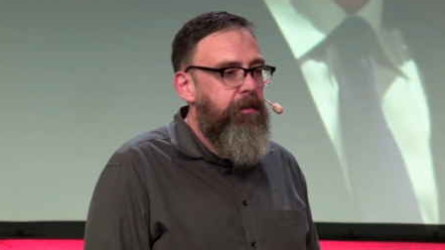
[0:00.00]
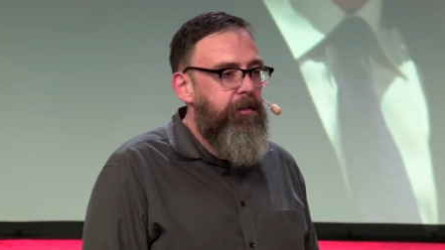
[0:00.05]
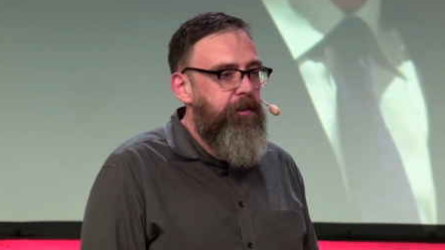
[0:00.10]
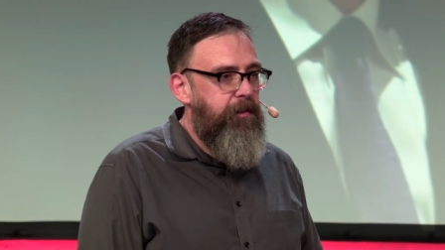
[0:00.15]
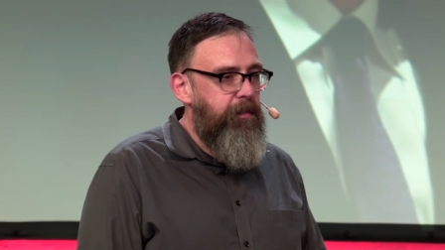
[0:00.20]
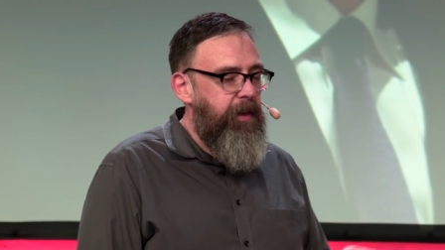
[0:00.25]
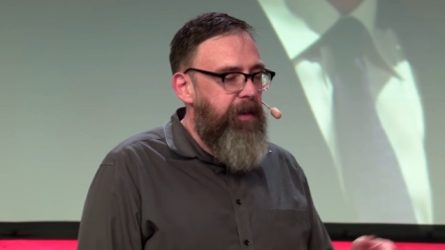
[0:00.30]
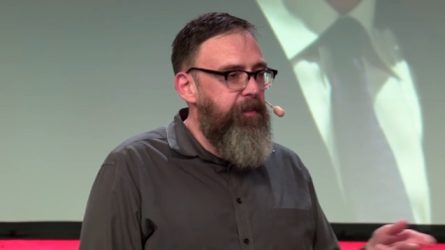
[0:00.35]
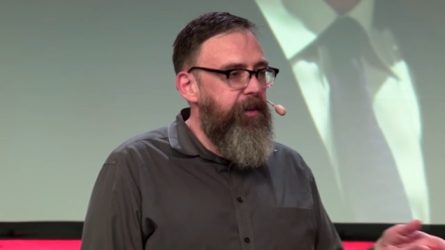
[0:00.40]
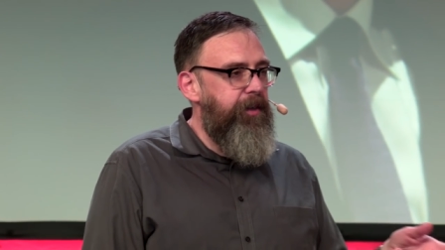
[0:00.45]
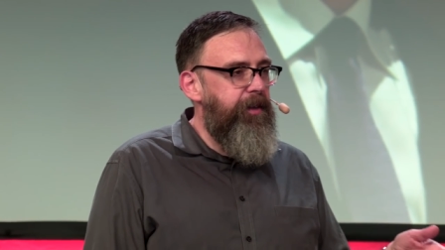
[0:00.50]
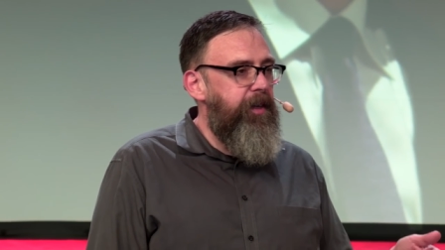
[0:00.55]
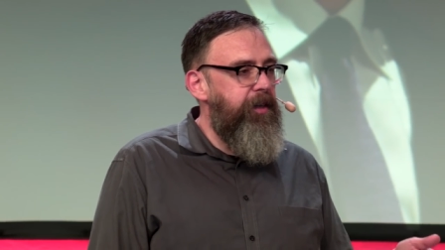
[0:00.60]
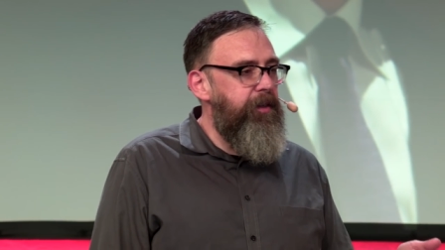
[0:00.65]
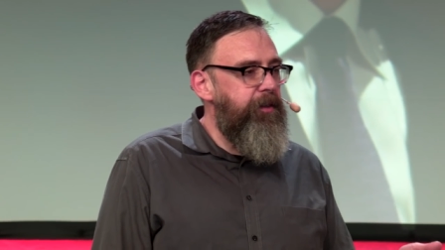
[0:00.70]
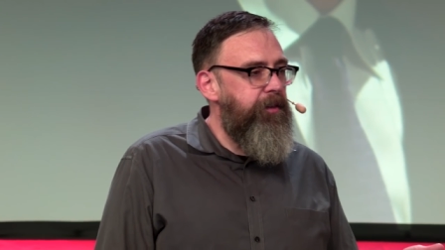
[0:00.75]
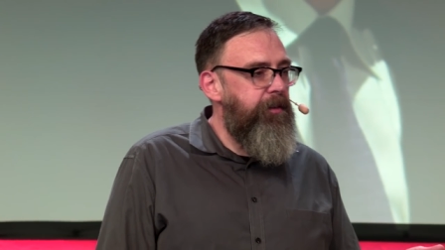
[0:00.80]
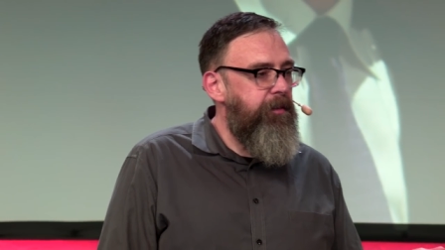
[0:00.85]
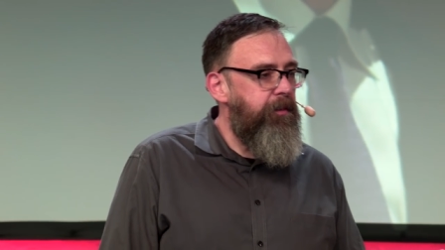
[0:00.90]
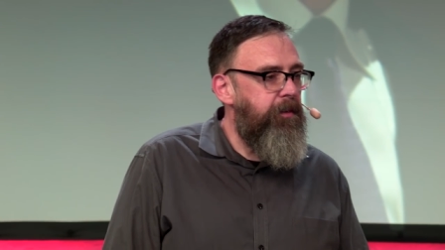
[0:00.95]
You remember
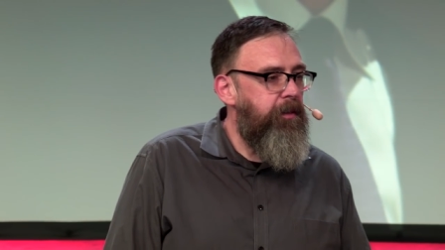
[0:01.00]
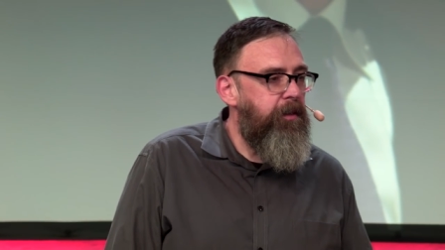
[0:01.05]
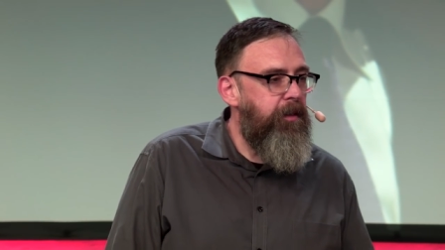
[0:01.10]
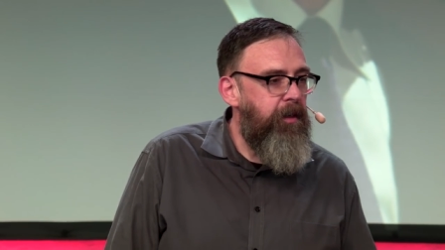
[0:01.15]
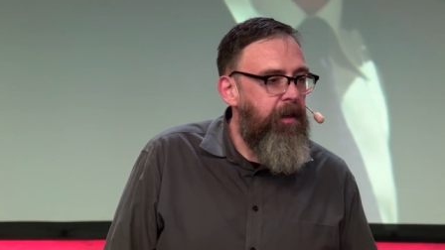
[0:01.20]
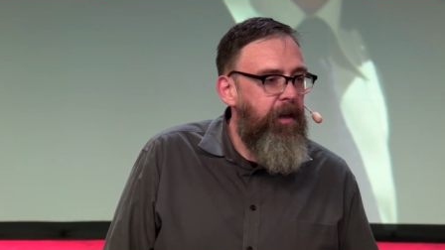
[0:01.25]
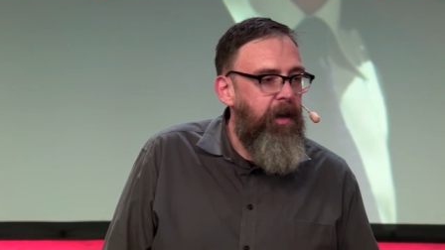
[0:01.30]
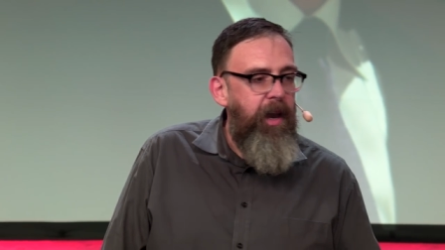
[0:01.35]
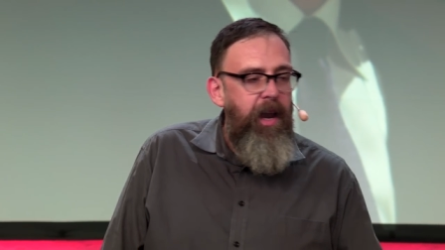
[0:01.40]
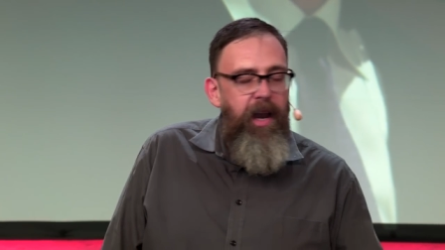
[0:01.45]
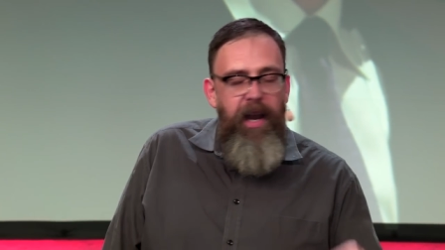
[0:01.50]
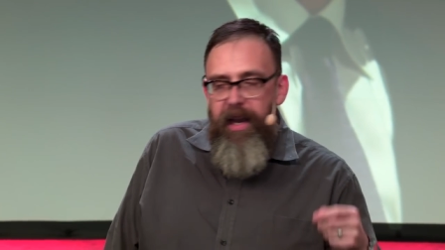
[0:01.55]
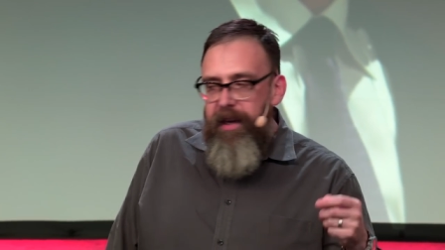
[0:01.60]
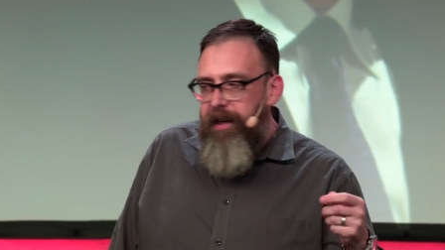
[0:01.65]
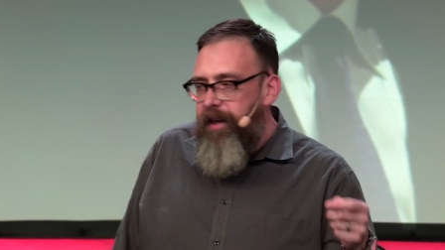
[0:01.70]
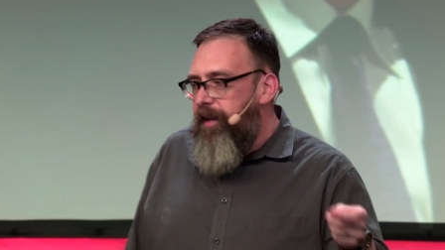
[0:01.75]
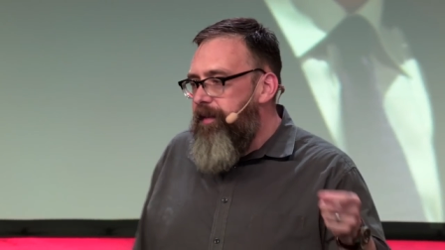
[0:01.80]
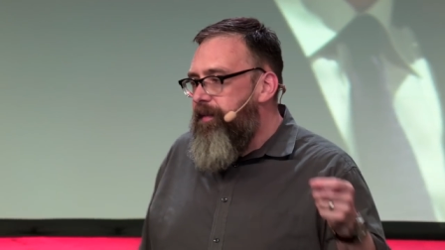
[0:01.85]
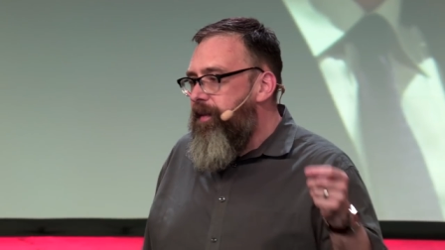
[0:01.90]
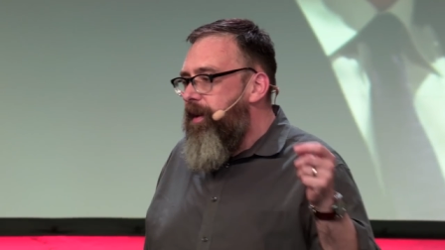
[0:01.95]
this?
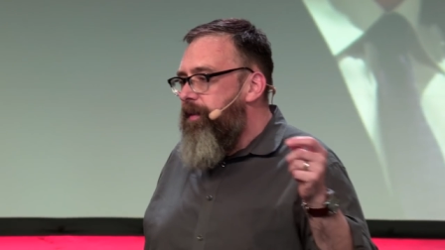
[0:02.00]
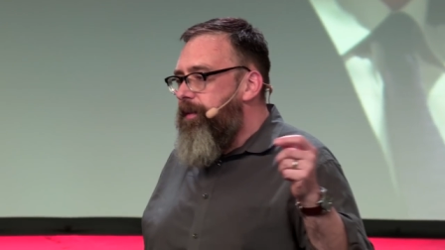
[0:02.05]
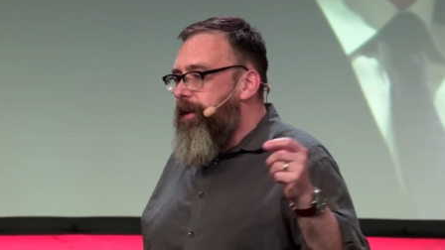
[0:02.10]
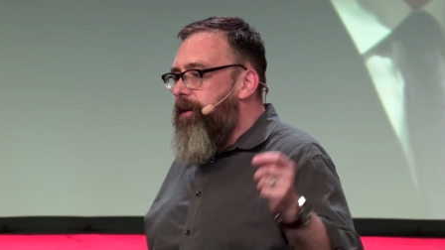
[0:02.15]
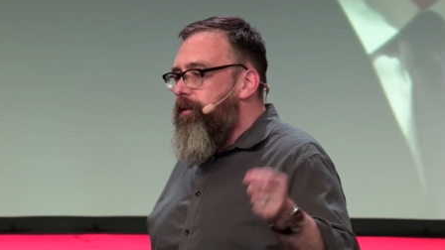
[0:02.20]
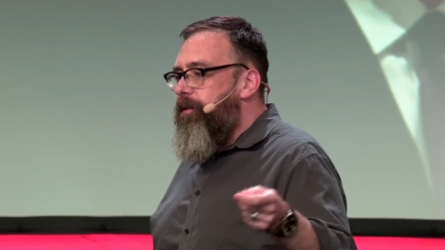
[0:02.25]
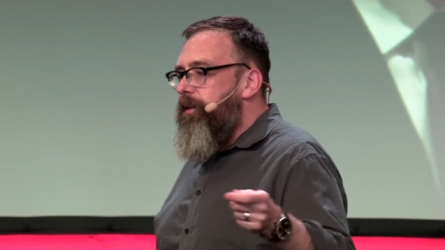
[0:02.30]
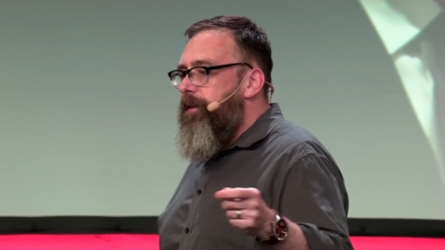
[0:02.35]
And in their